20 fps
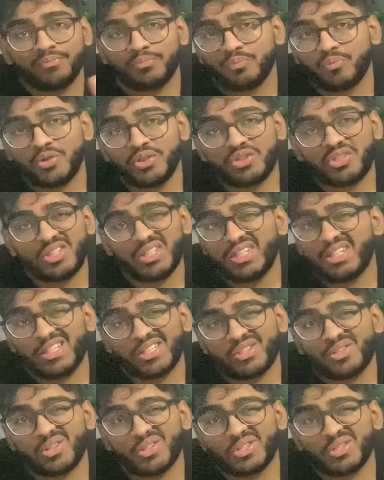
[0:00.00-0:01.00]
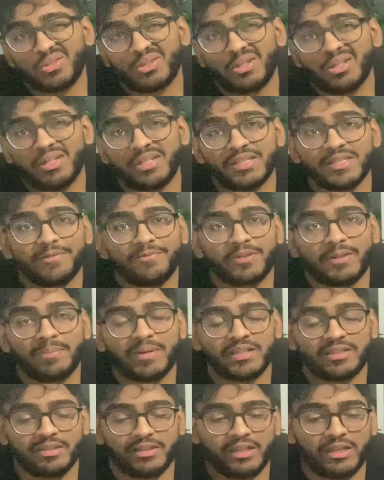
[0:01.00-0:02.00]
Which, it's not too good, is it, for the
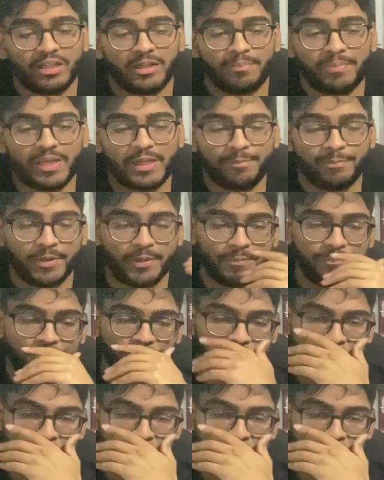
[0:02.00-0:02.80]
mentally ill people?